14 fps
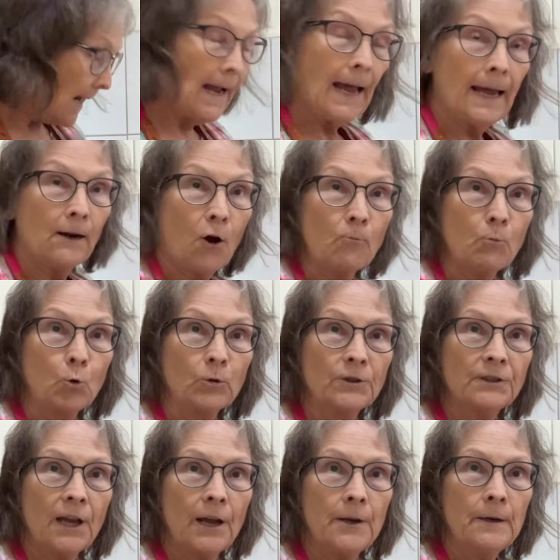And I'm
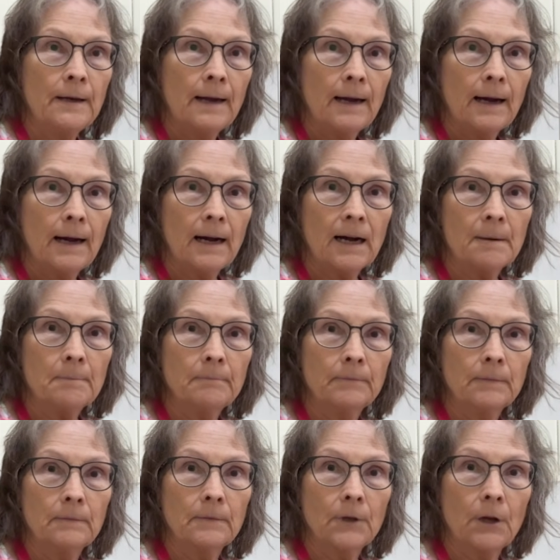also,
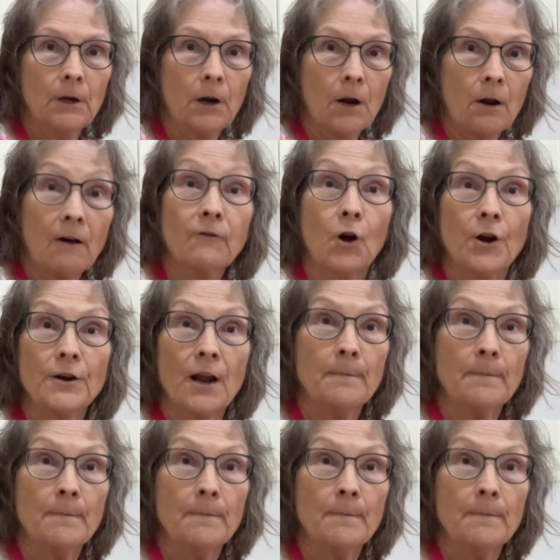I've got no